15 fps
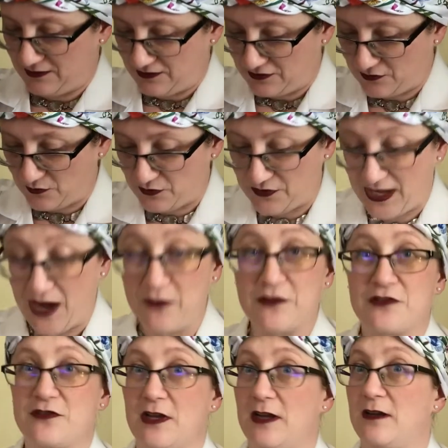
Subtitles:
So that was like